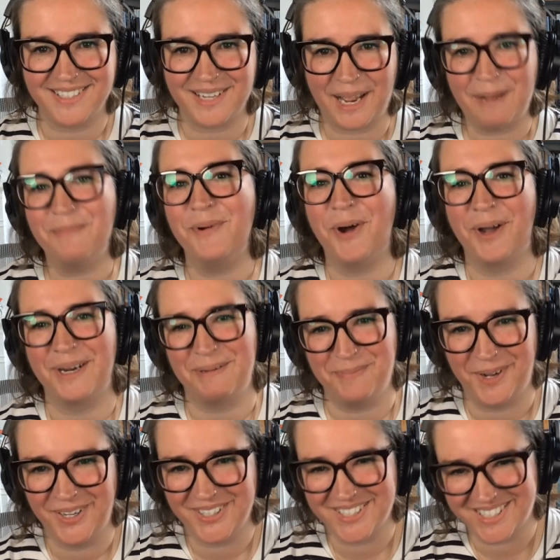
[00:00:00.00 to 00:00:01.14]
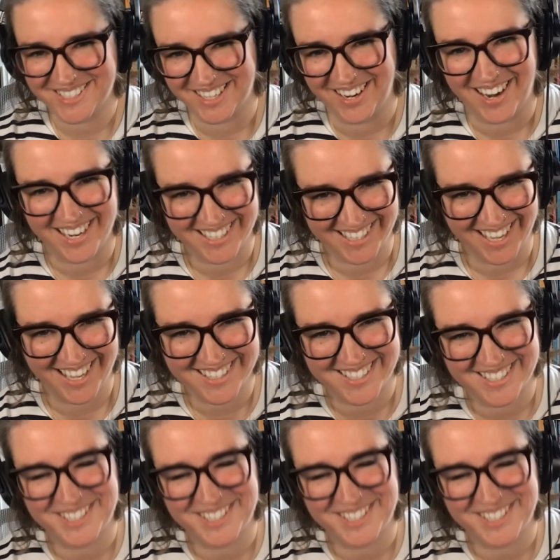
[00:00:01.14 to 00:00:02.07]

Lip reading: I'm not an imposter, I guess.